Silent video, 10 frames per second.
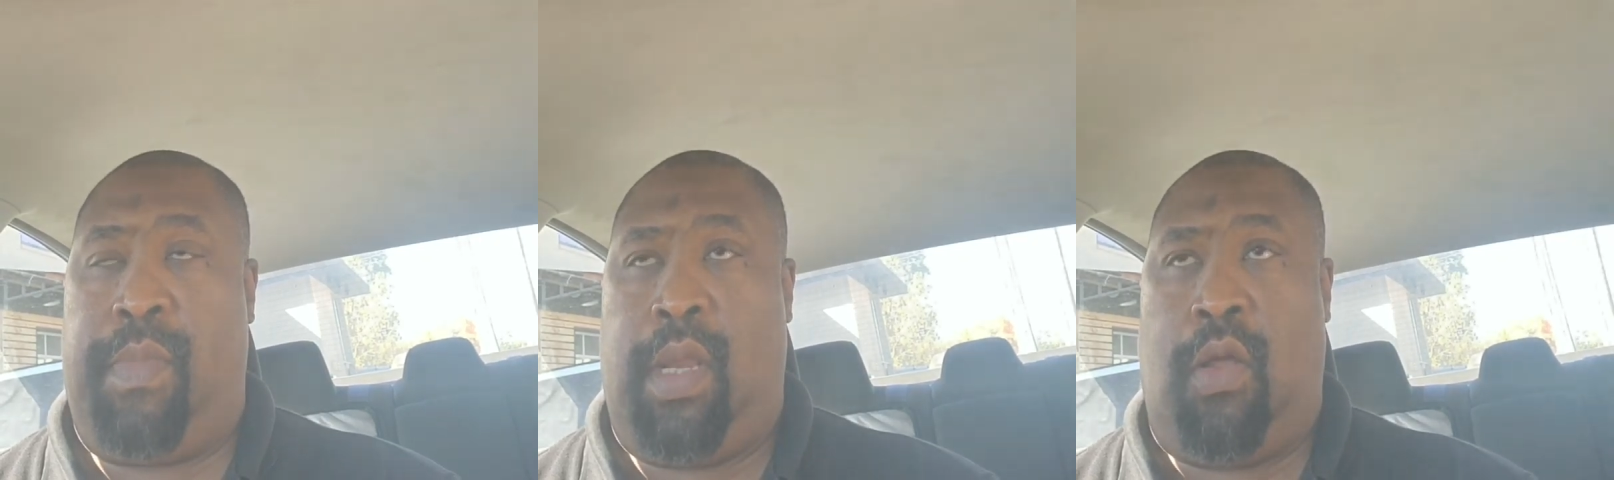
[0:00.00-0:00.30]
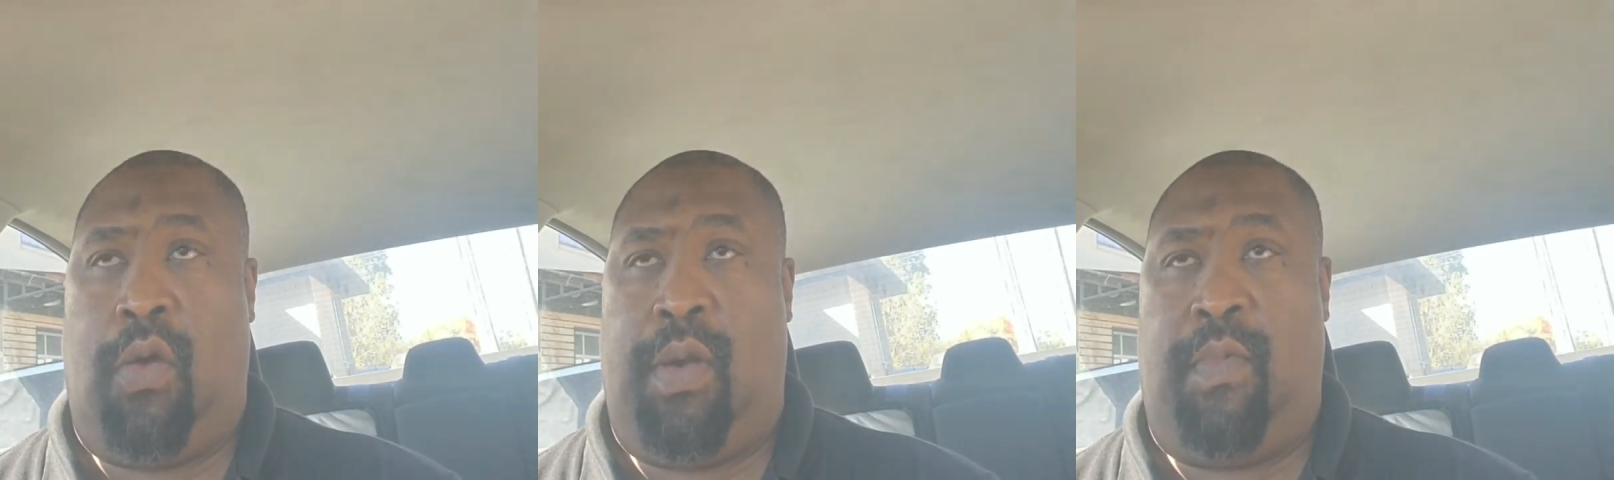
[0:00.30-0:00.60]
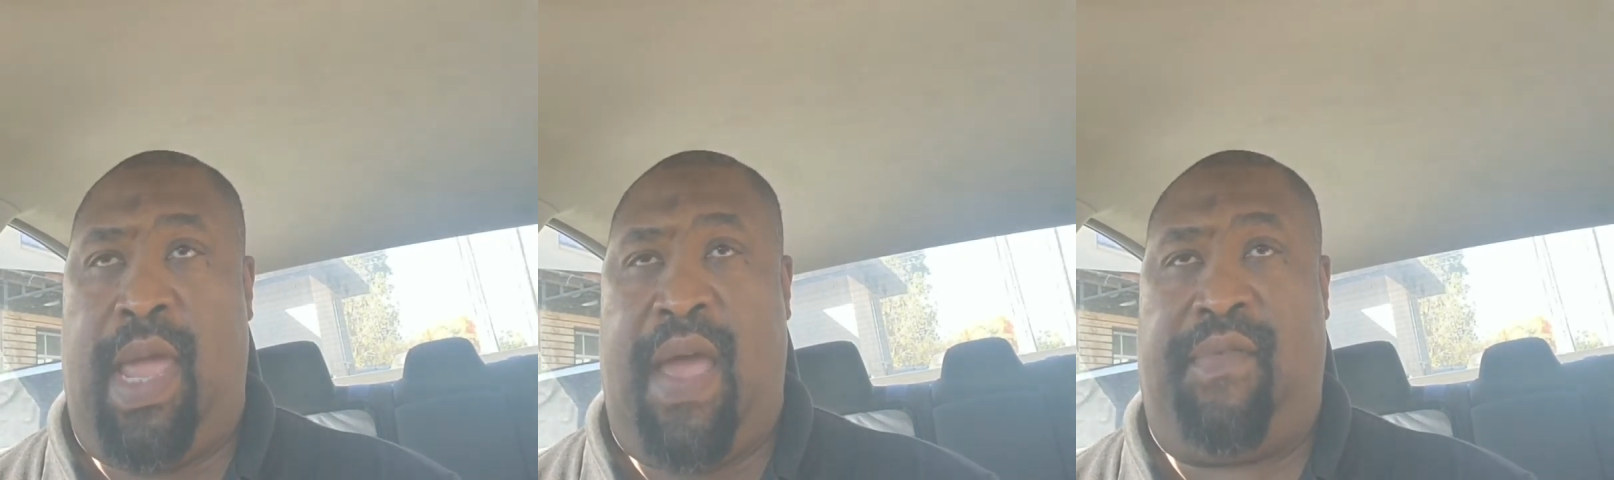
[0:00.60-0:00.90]
you know, and
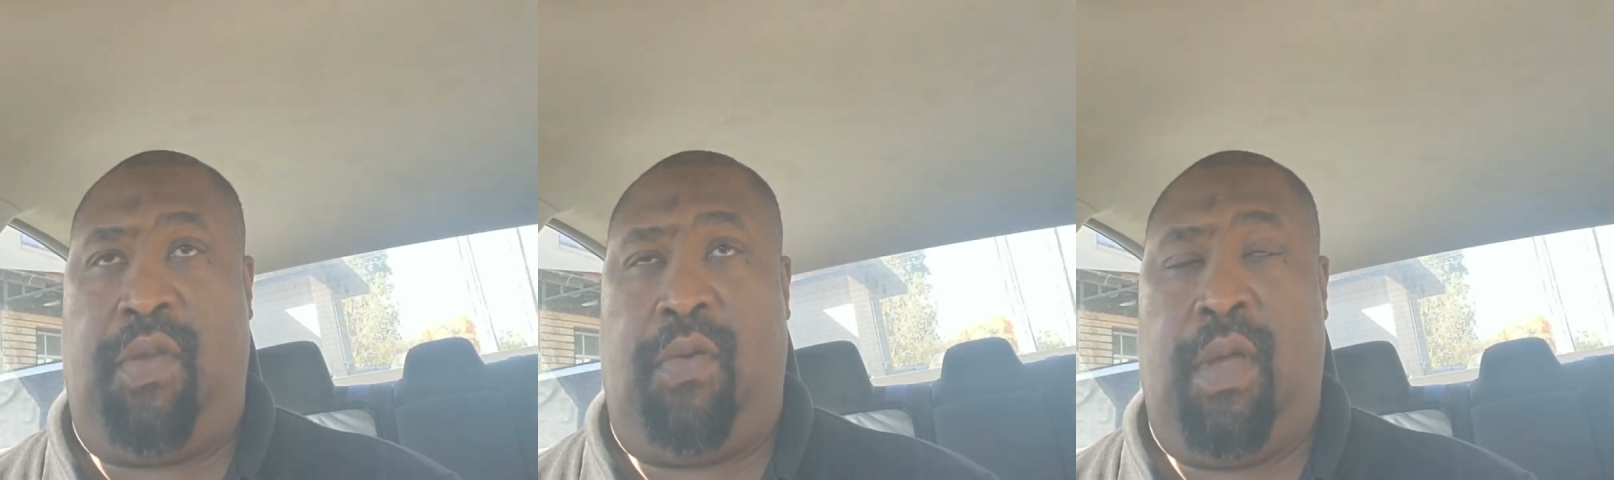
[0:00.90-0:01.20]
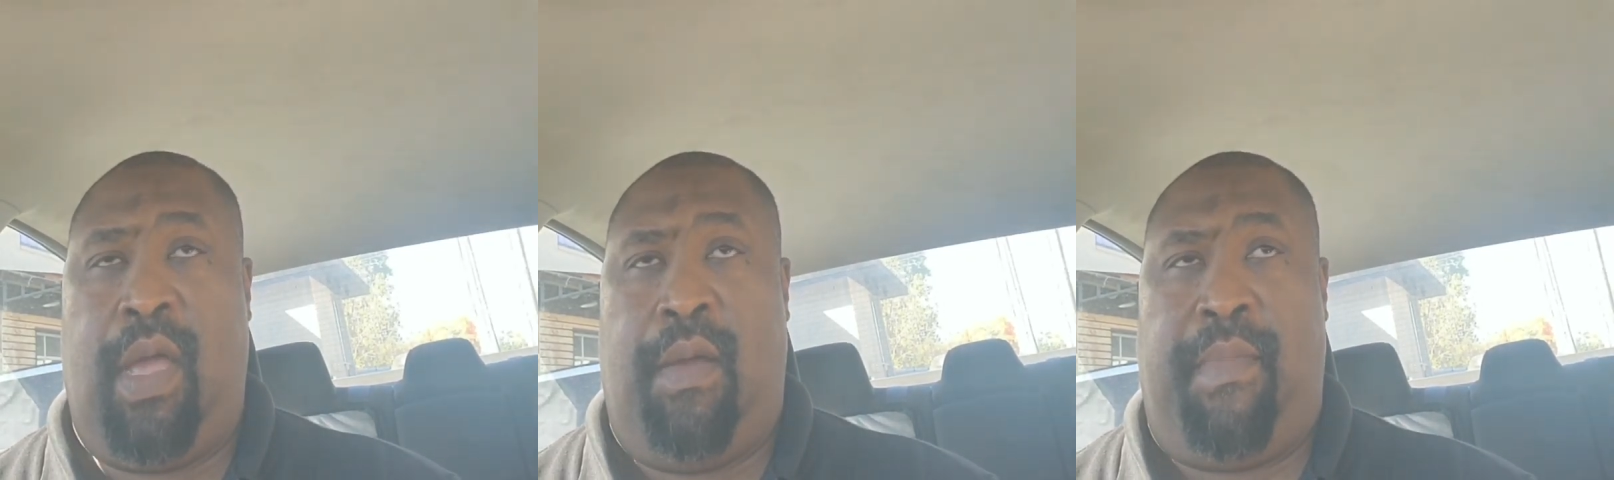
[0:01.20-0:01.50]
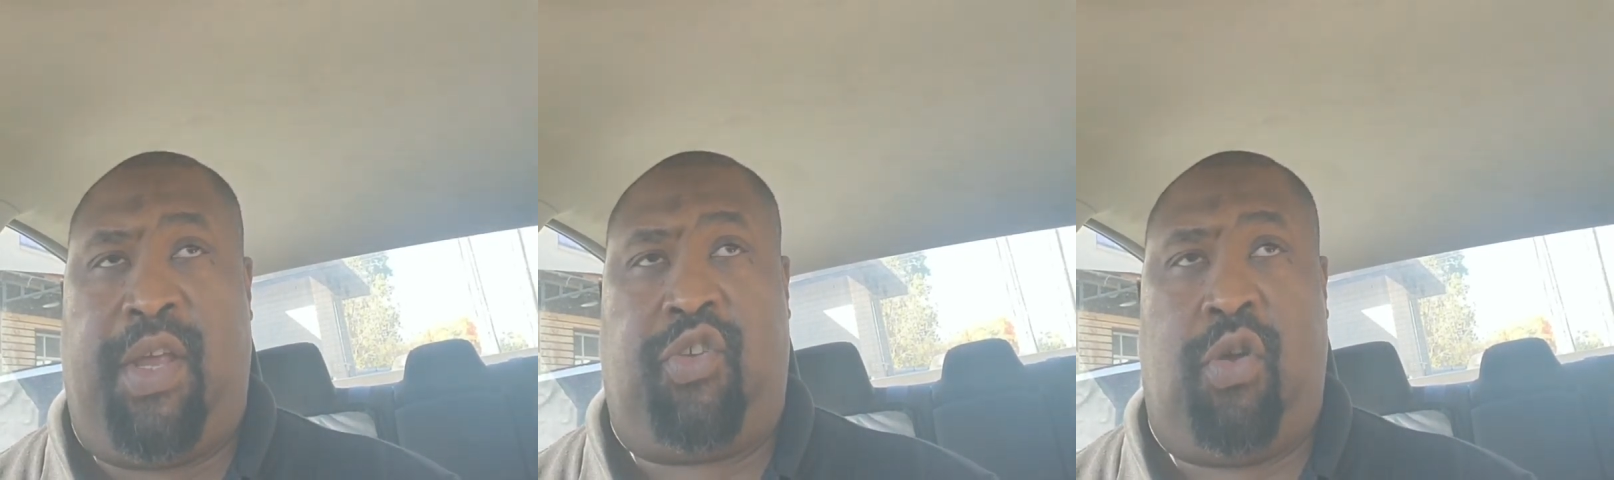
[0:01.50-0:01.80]
we have to
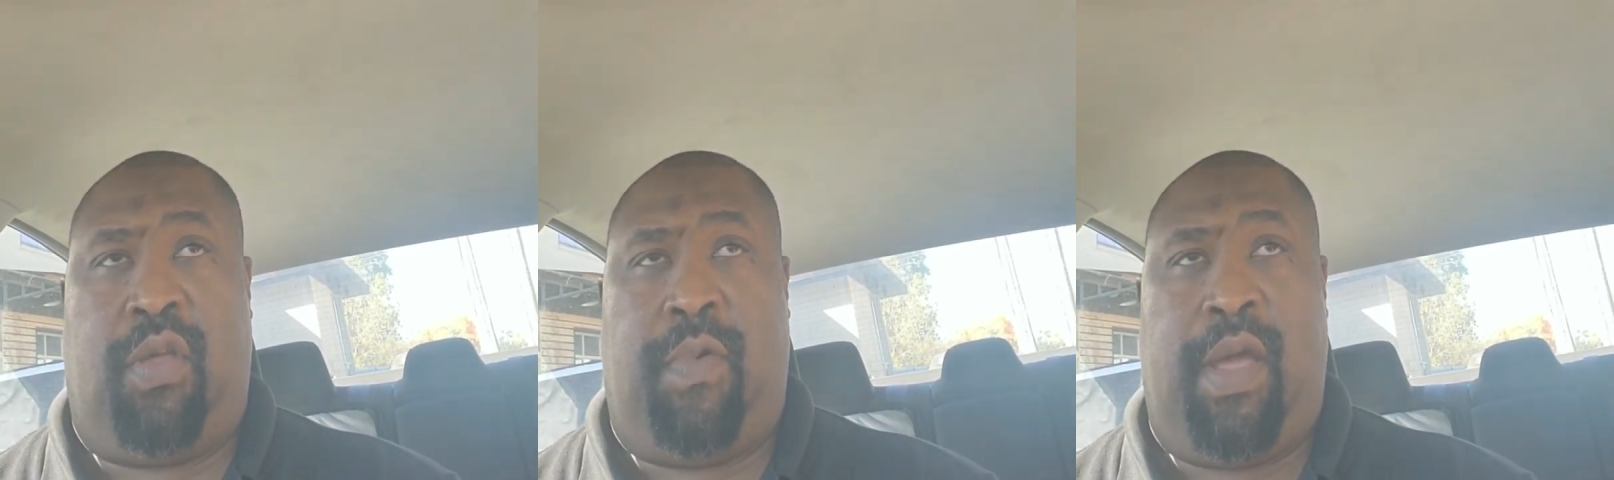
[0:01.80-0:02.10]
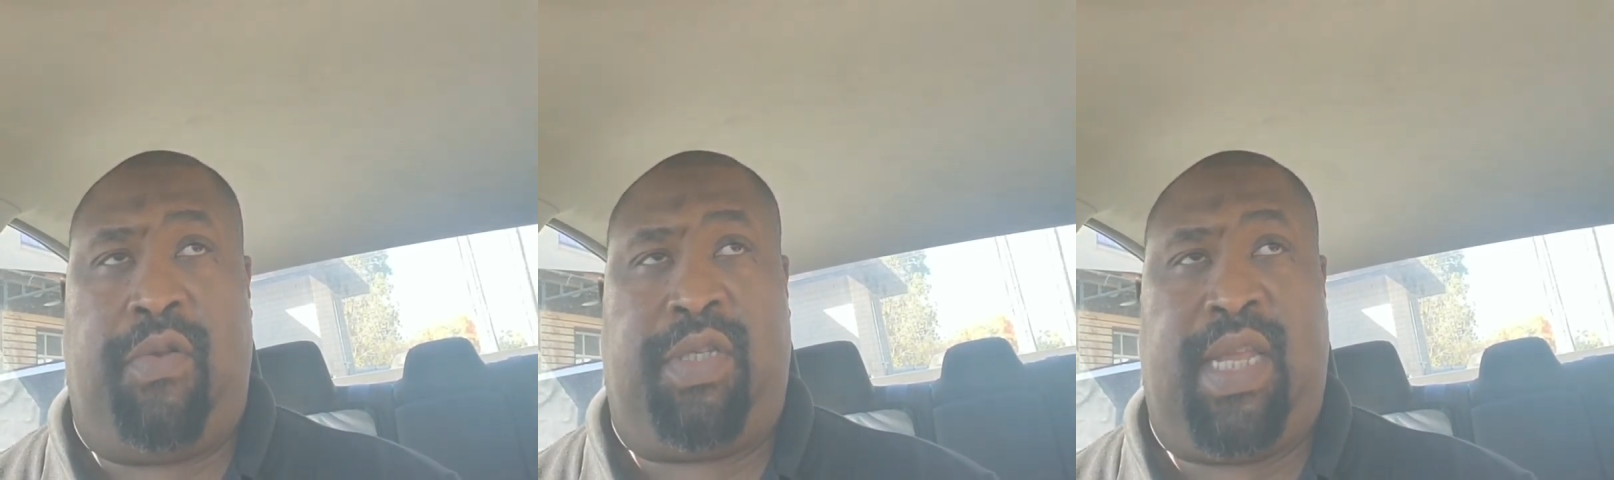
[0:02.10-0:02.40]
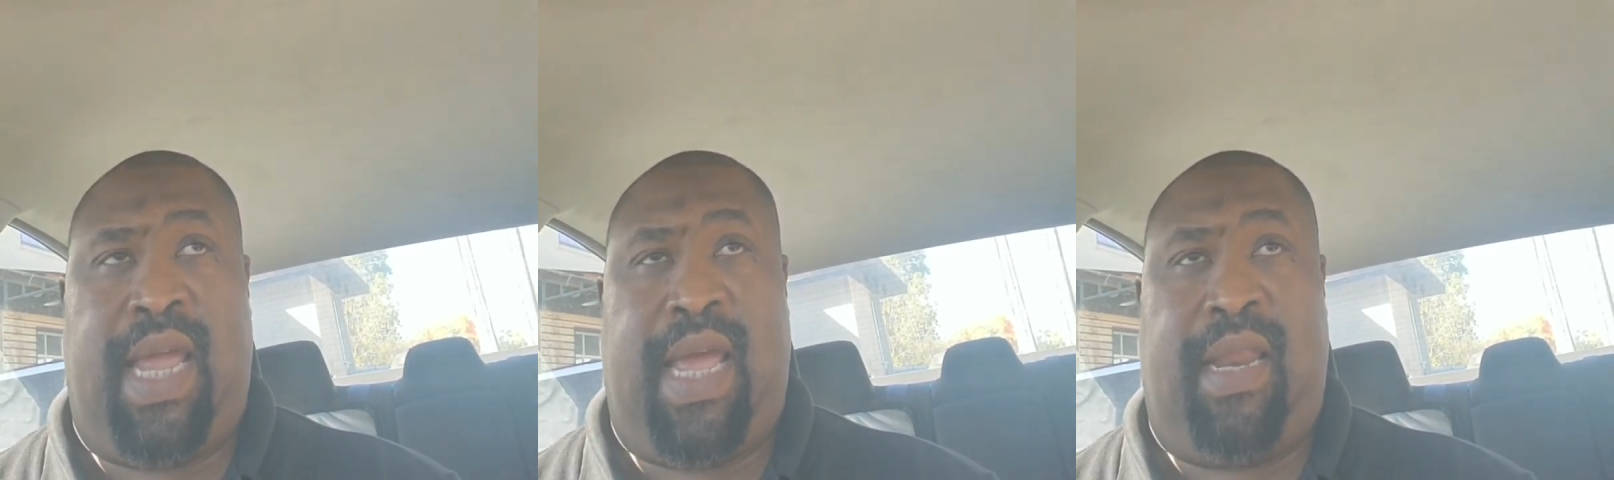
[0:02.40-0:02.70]
make sure that we
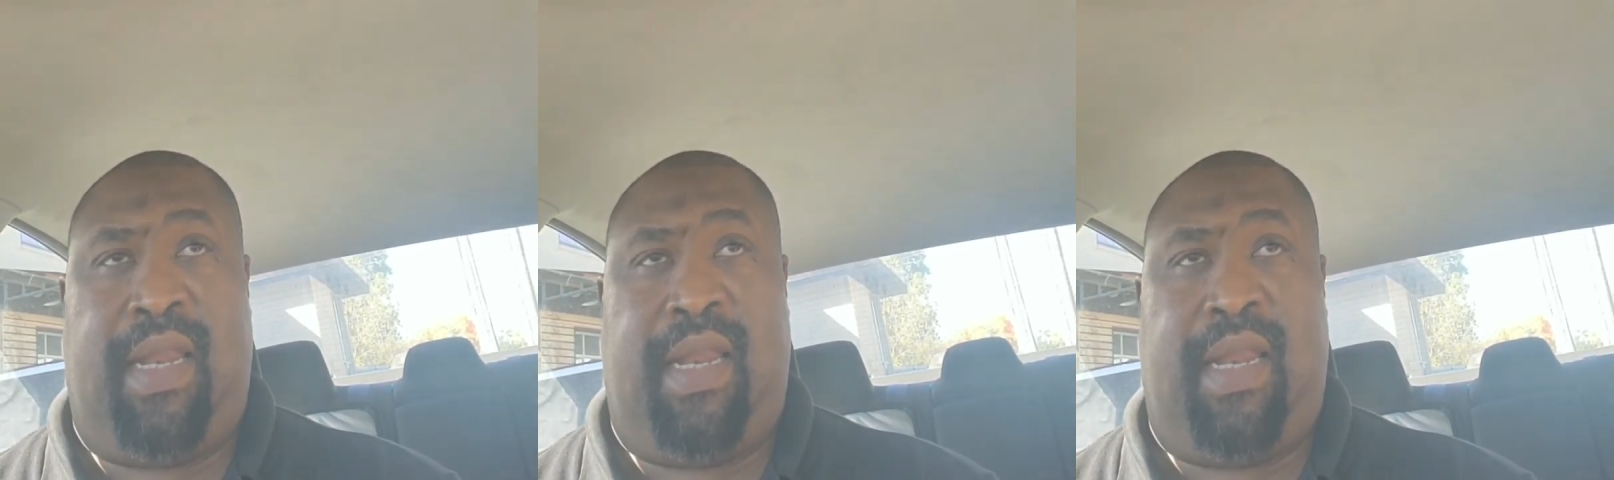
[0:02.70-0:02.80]
understand,